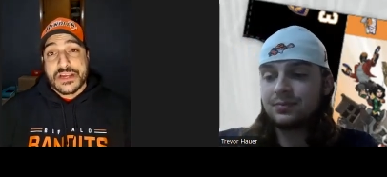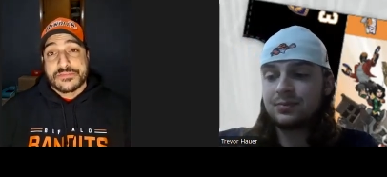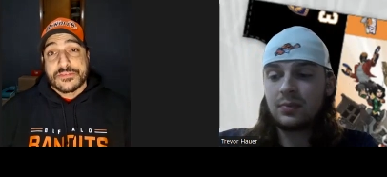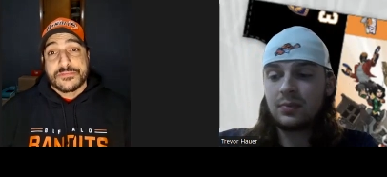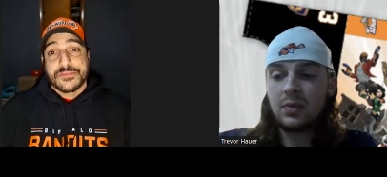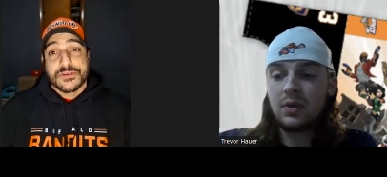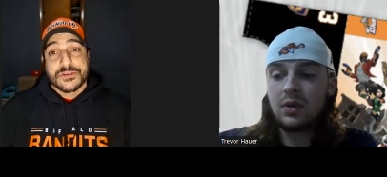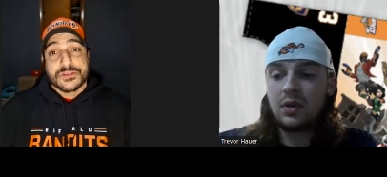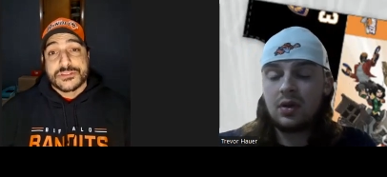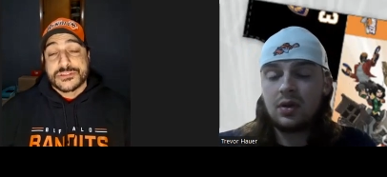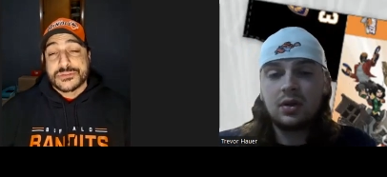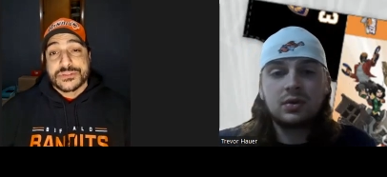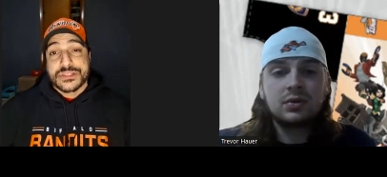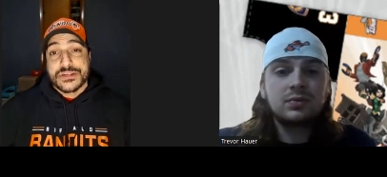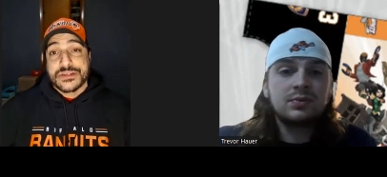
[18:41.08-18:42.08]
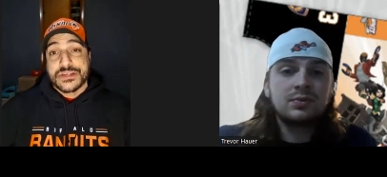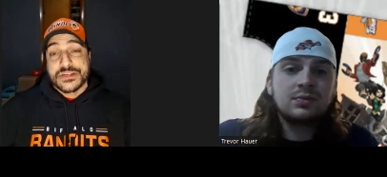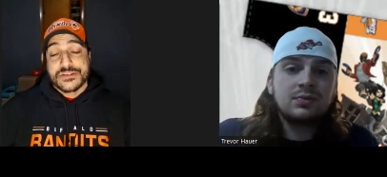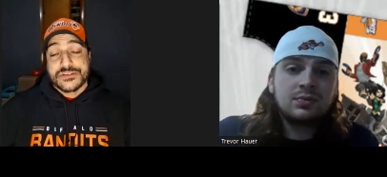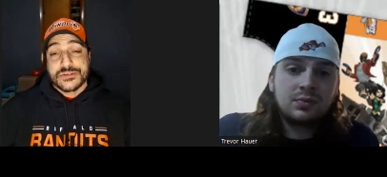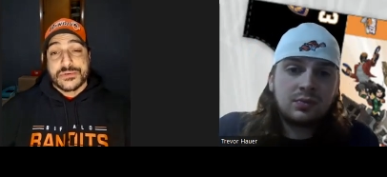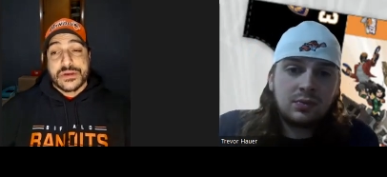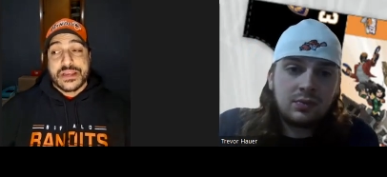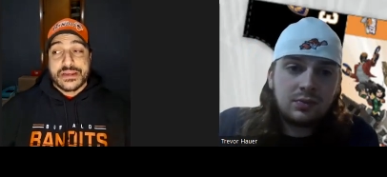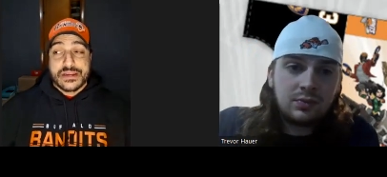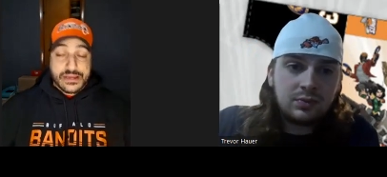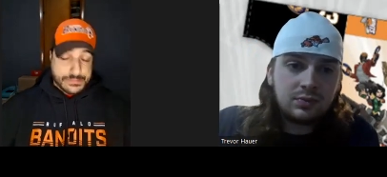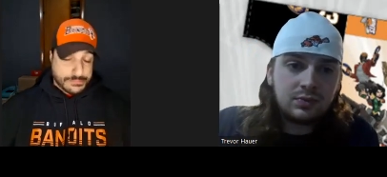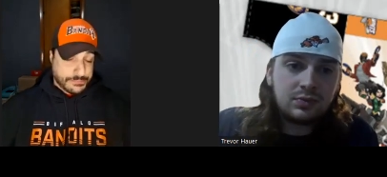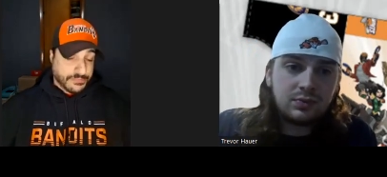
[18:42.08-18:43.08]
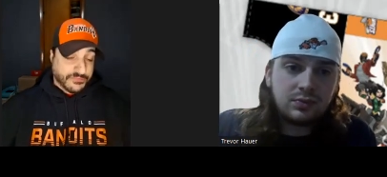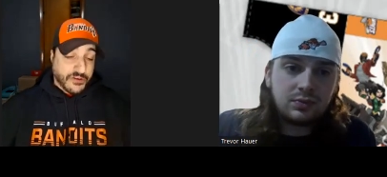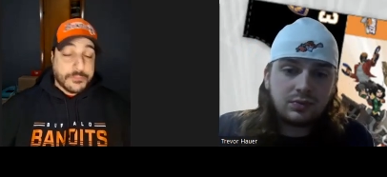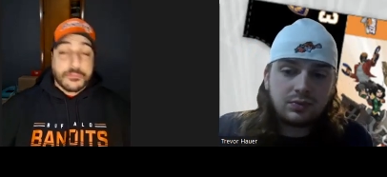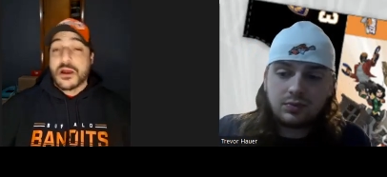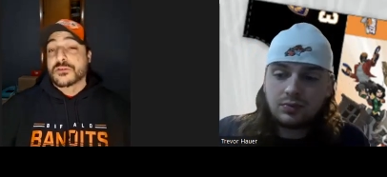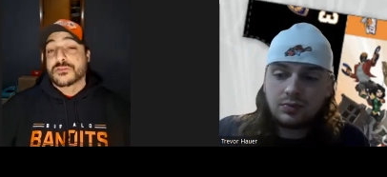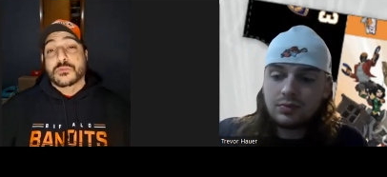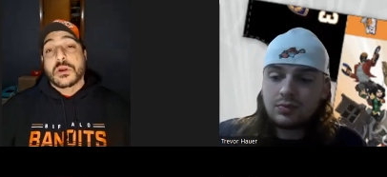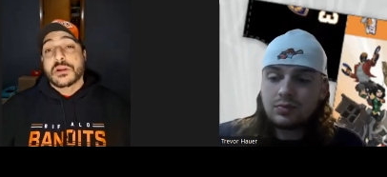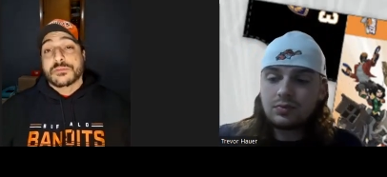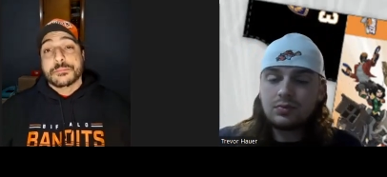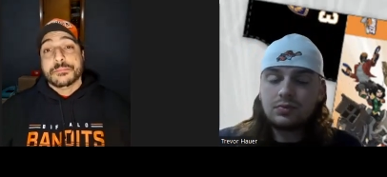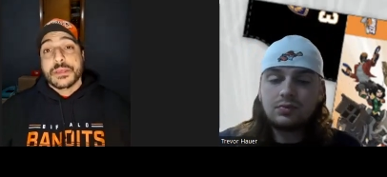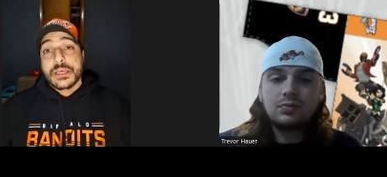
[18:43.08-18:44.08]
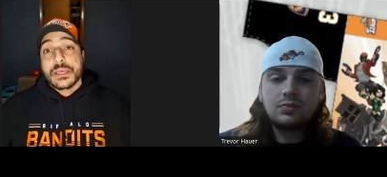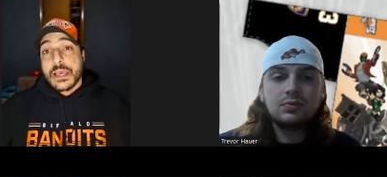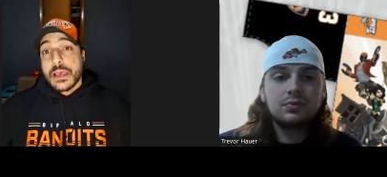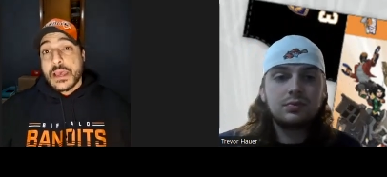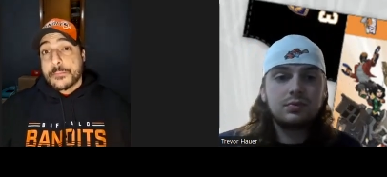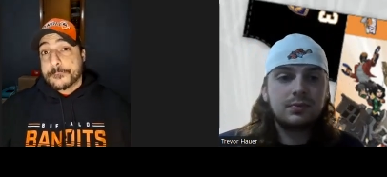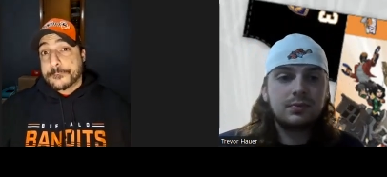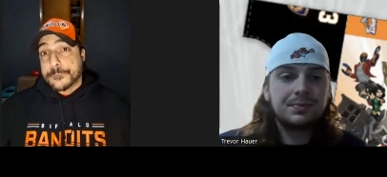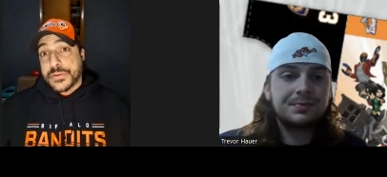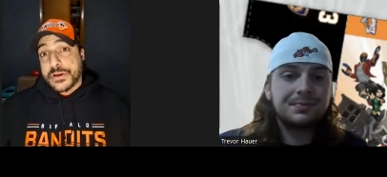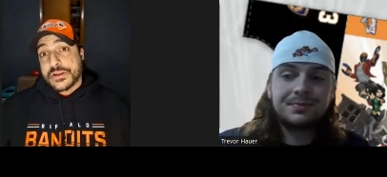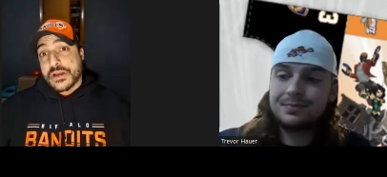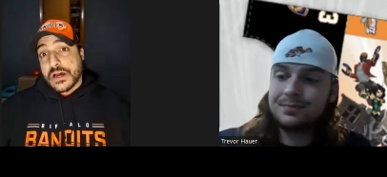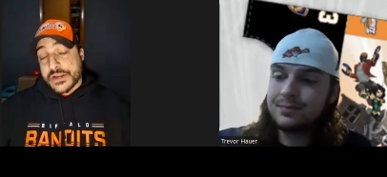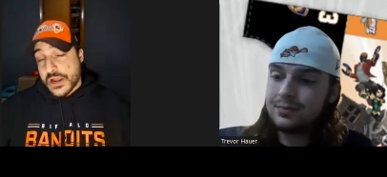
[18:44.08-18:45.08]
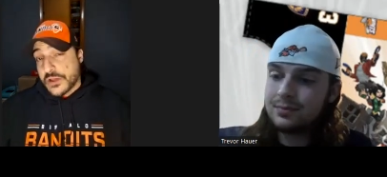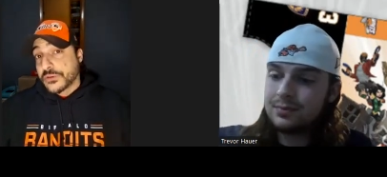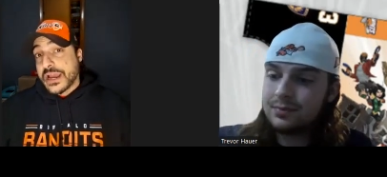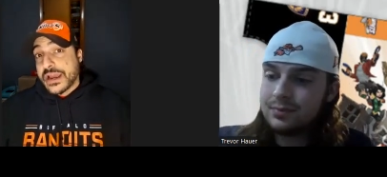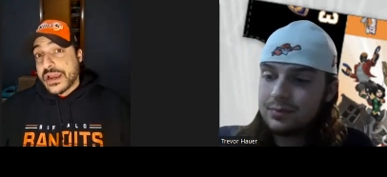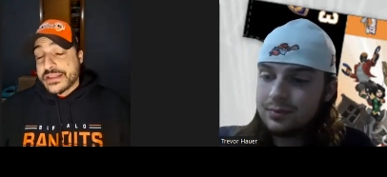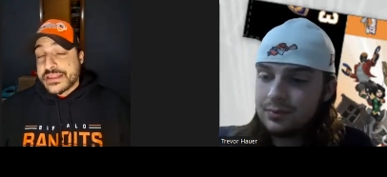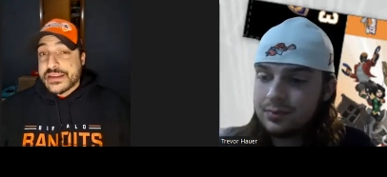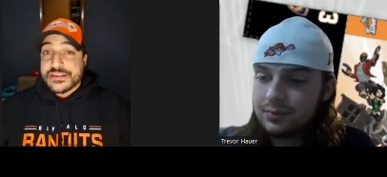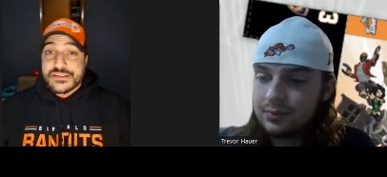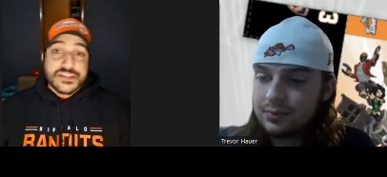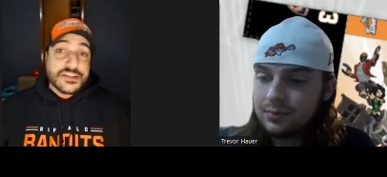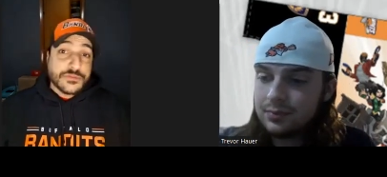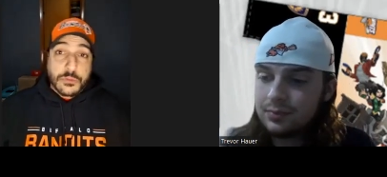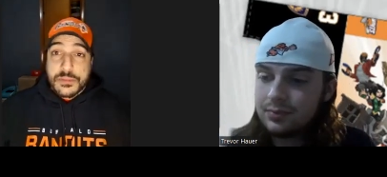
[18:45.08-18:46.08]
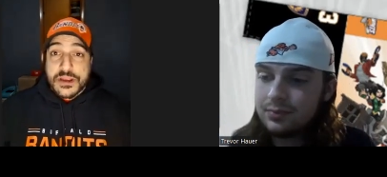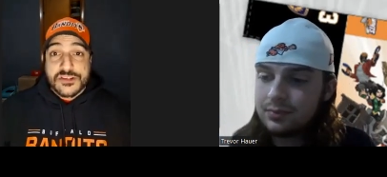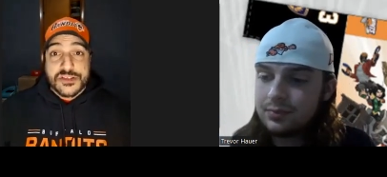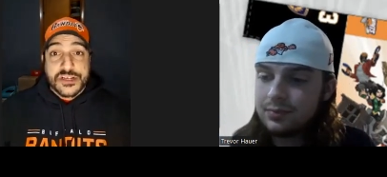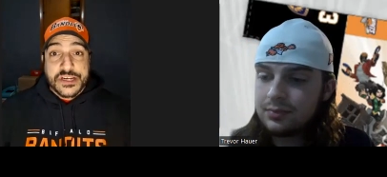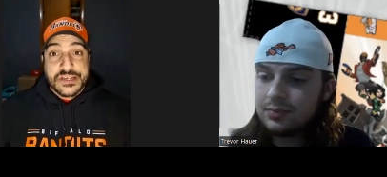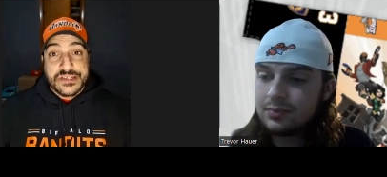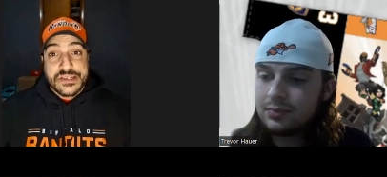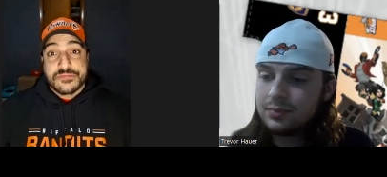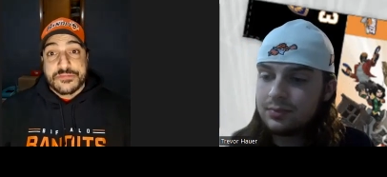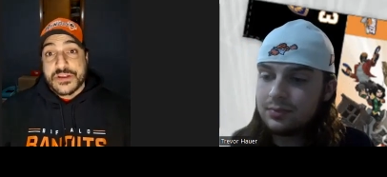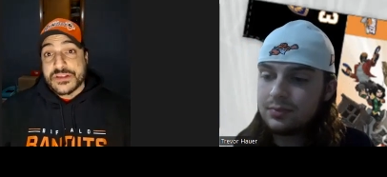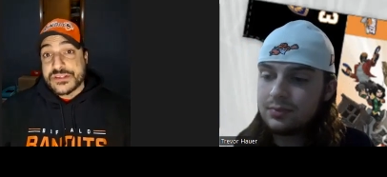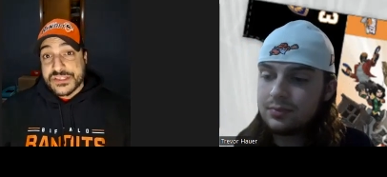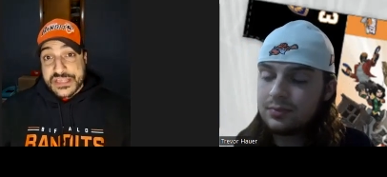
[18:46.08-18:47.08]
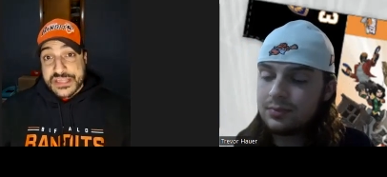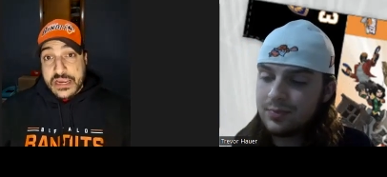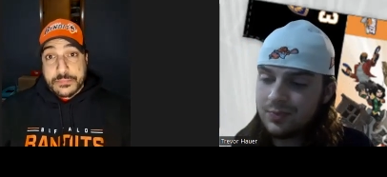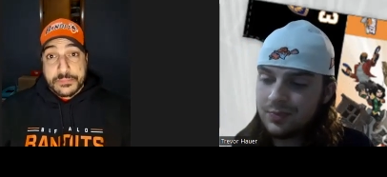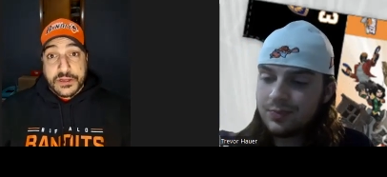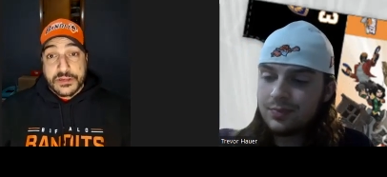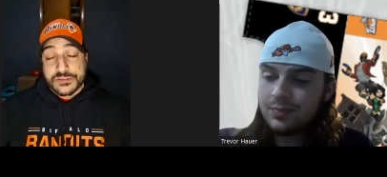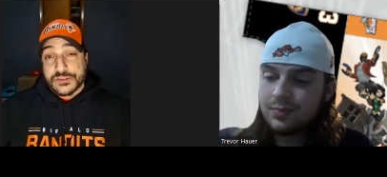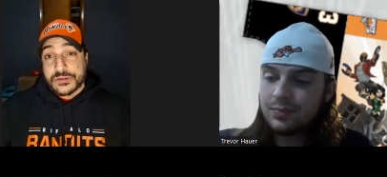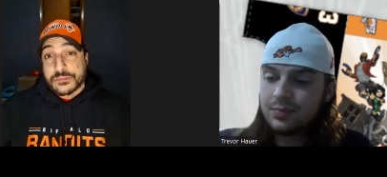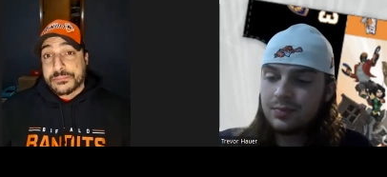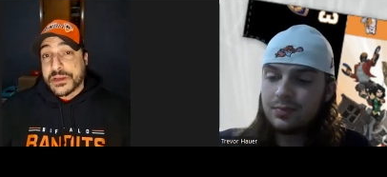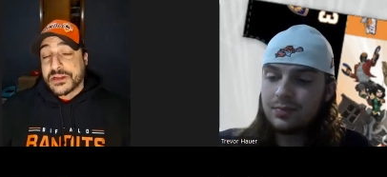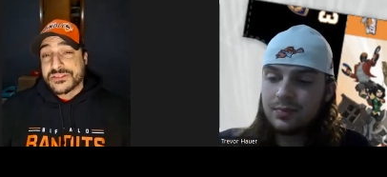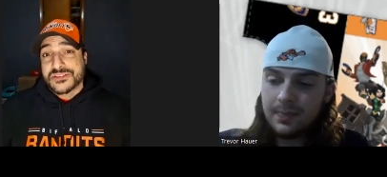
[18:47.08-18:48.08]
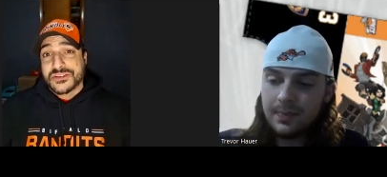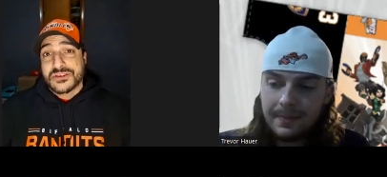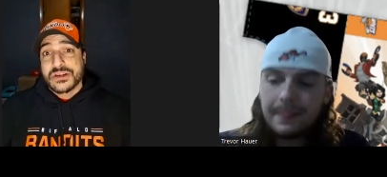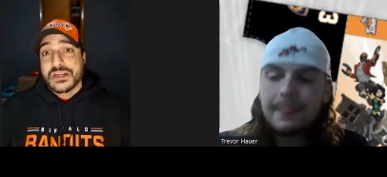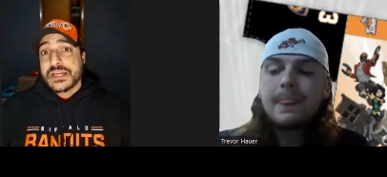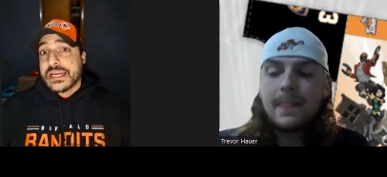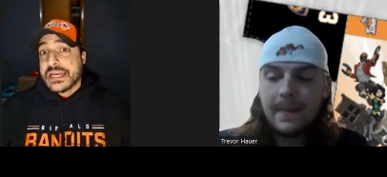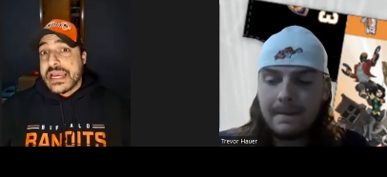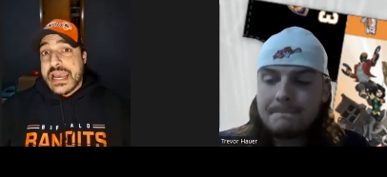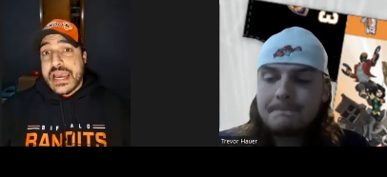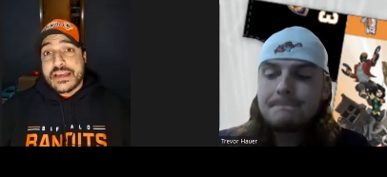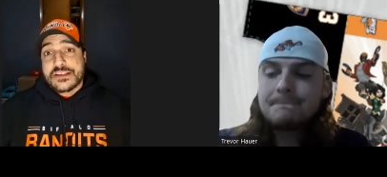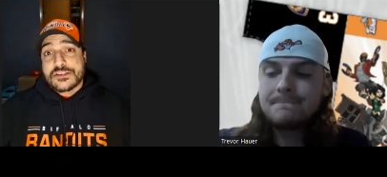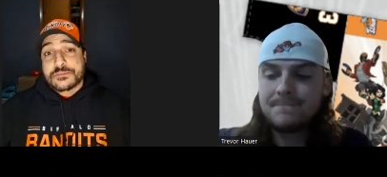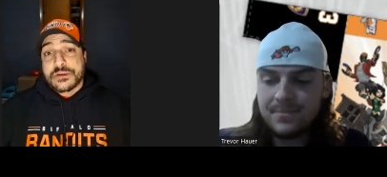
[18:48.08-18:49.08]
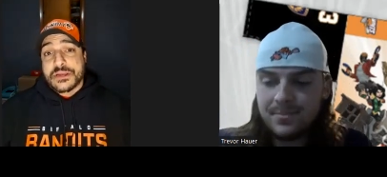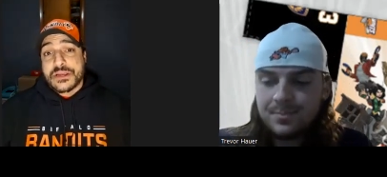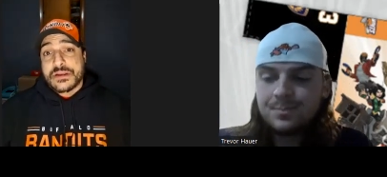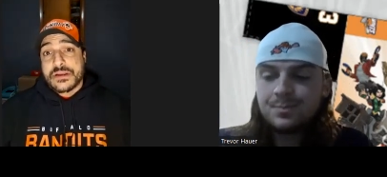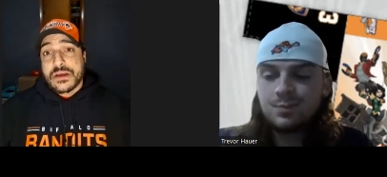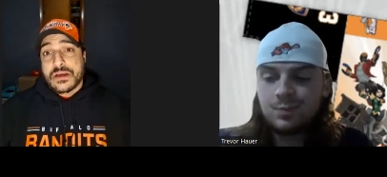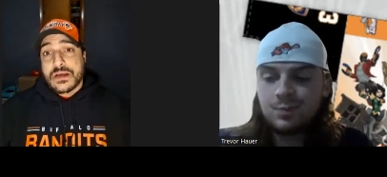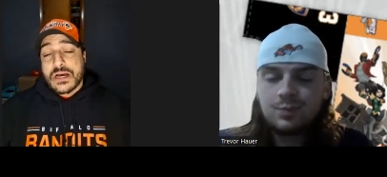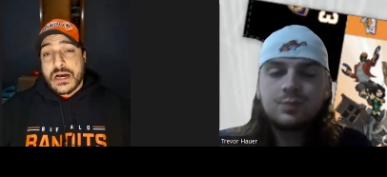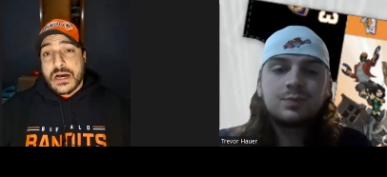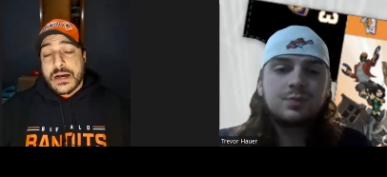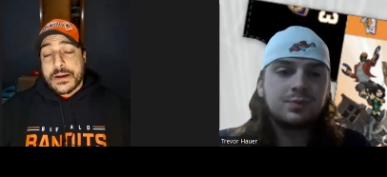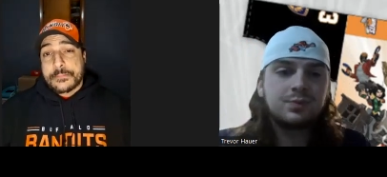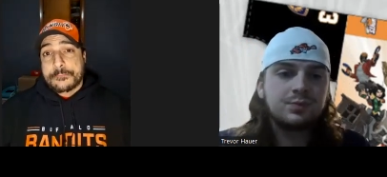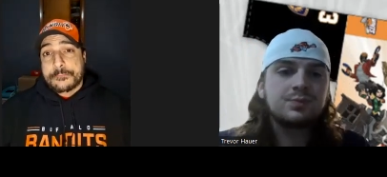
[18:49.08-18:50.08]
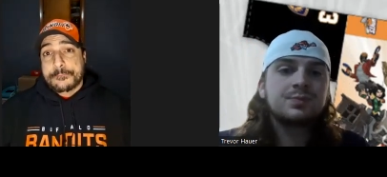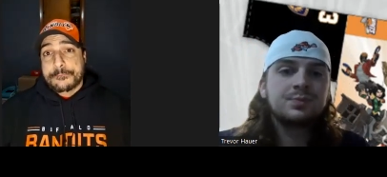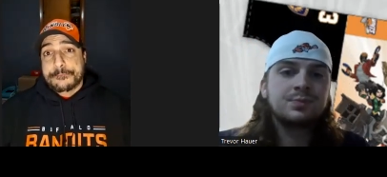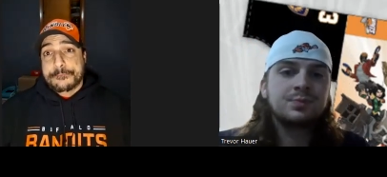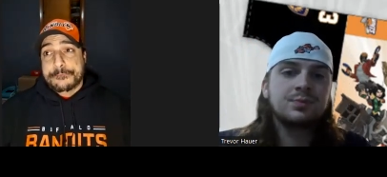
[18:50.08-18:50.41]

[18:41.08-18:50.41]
Speaker 1: You have to fill in the shoes that you need to, and Frank Brown's one of them. But another guy that, since we're mentioning defense, is Zach Belter. Belter has been um,